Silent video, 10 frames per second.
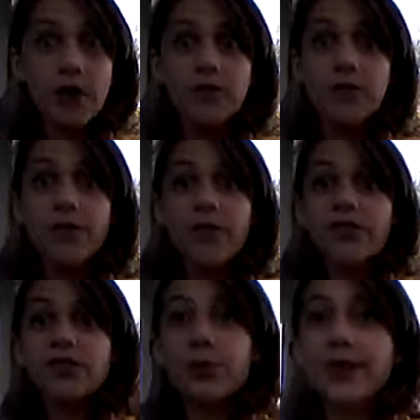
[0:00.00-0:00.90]
So the
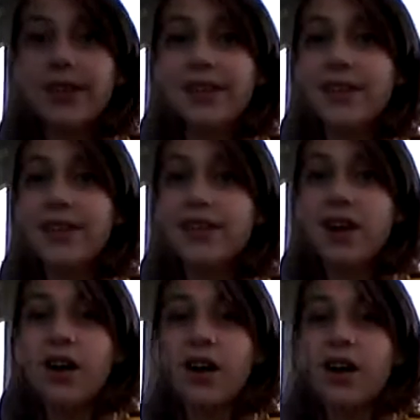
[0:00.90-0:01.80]
first one is,
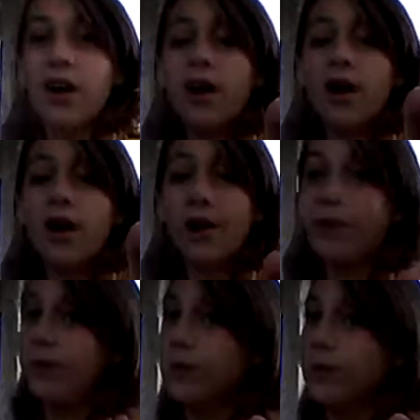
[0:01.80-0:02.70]
are
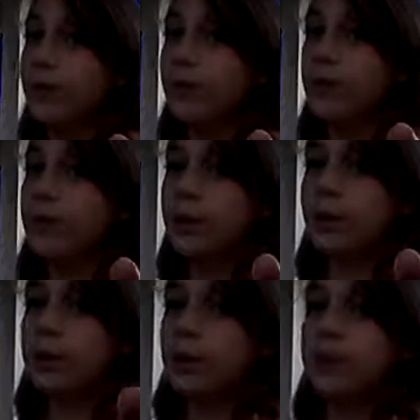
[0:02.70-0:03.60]
you a beginner loomer?
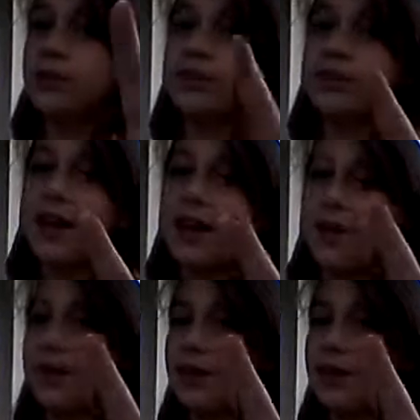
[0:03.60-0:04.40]
Second one